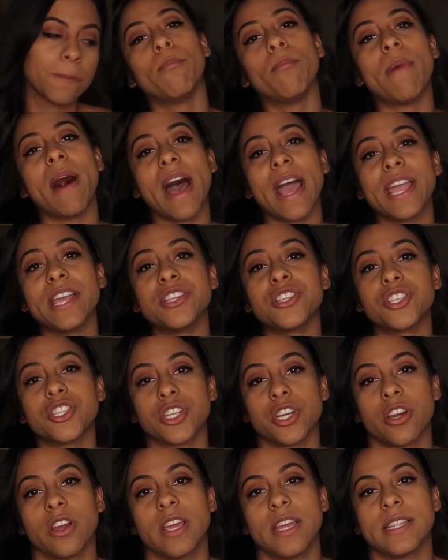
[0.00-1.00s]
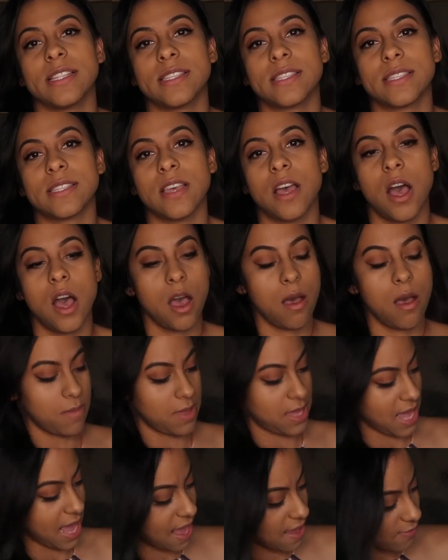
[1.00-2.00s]
My insurance
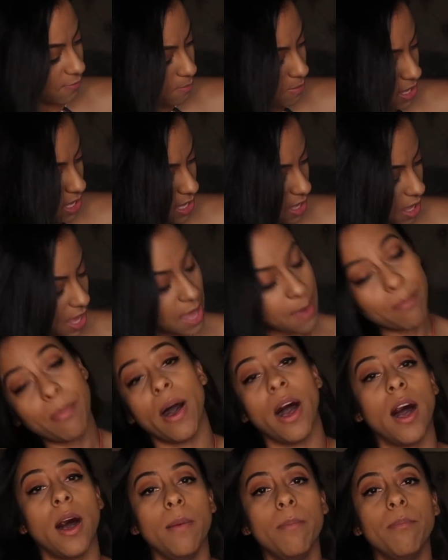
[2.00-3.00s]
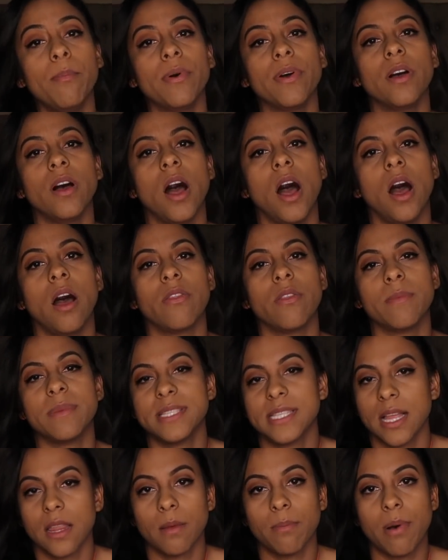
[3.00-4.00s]
gave me a pump, the
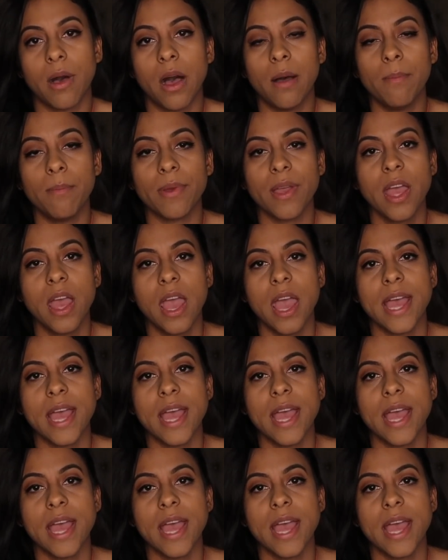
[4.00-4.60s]
Medela pump,